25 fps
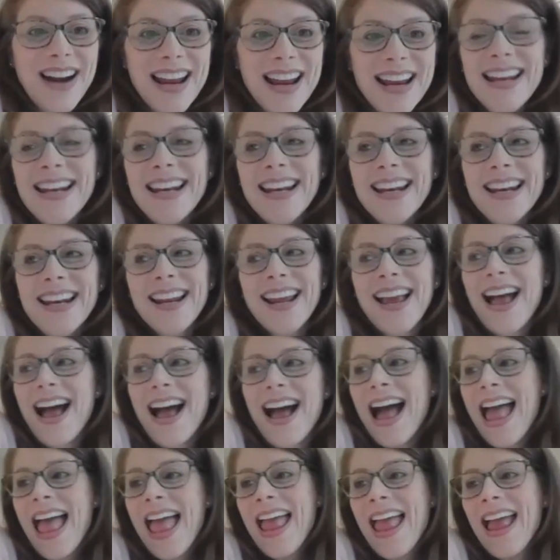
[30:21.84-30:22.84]
right?
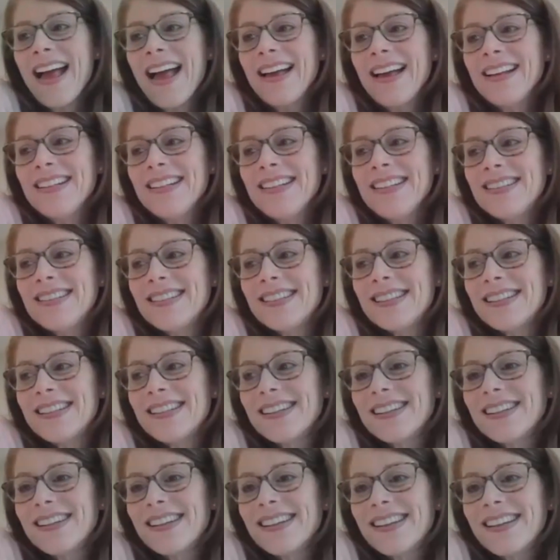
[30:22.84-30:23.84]
And
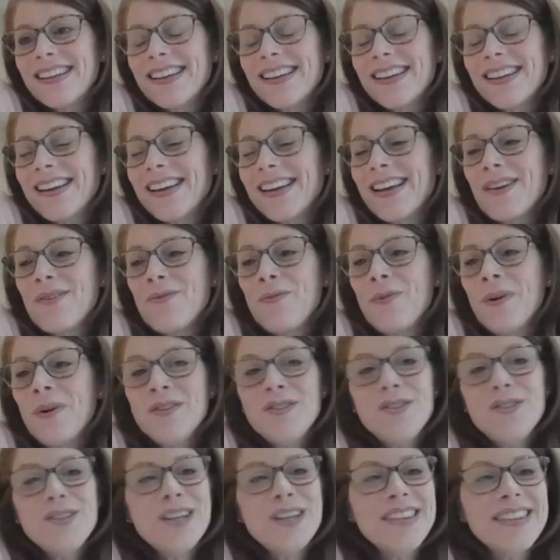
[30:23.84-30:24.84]

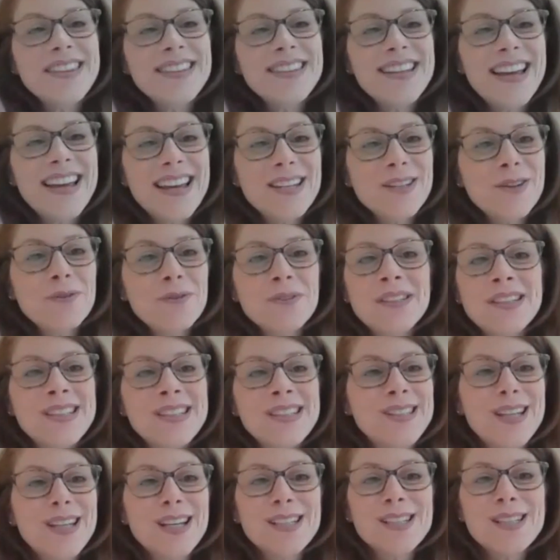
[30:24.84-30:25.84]
once you get the
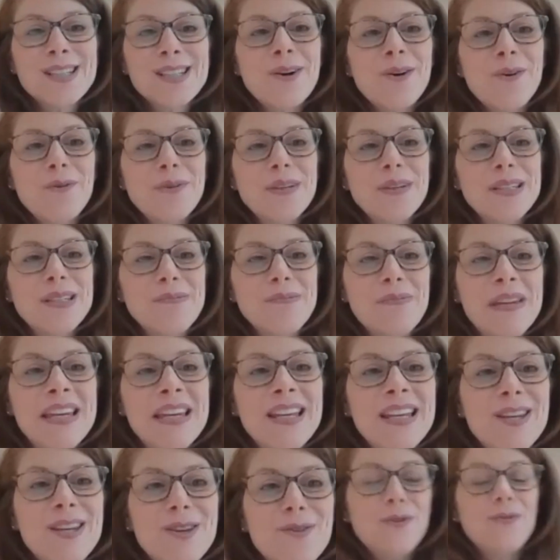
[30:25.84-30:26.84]
diagnosis, doesn't always
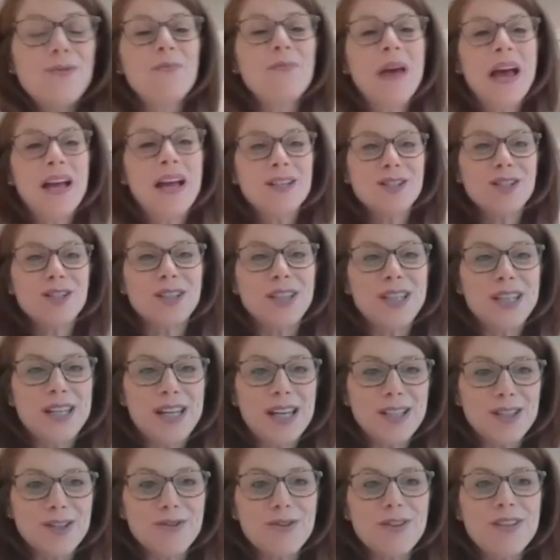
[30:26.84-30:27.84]
mean you magically
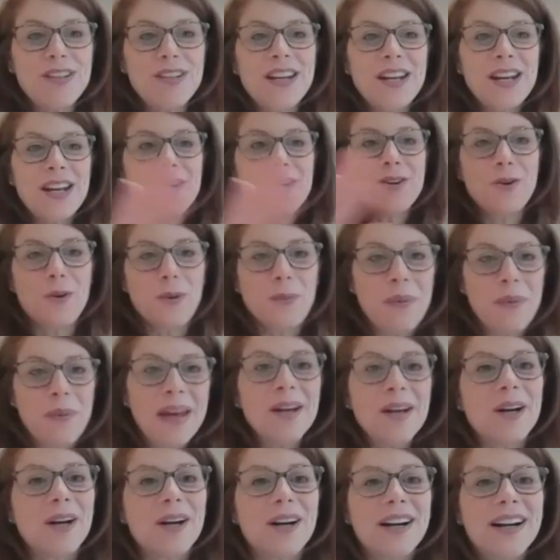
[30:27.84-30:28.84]
get treated and you're
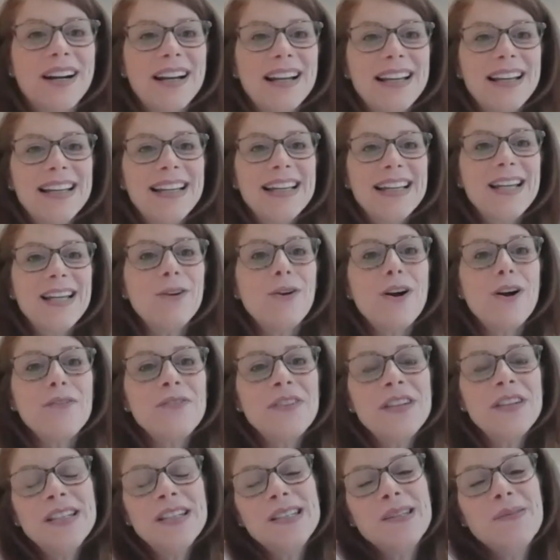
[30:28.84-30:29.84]
better. It
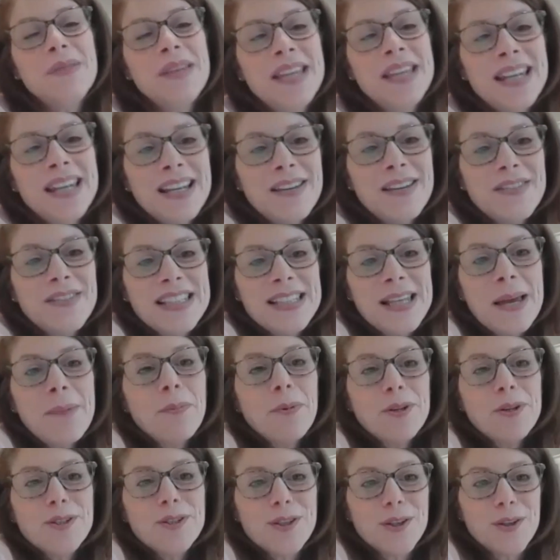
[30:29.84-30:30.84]
often is the beginning of a
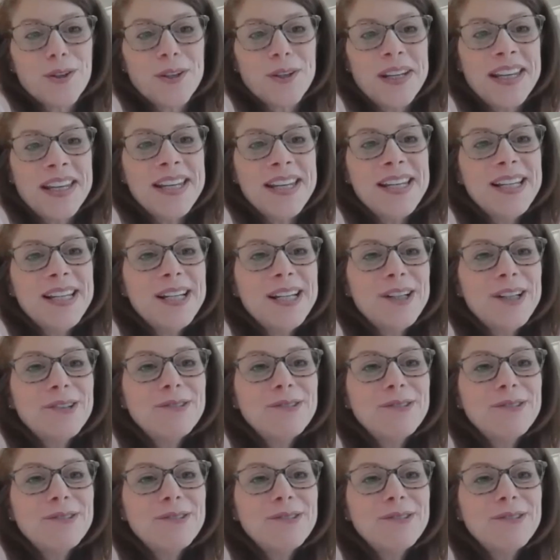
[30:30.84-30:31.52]
separate journey,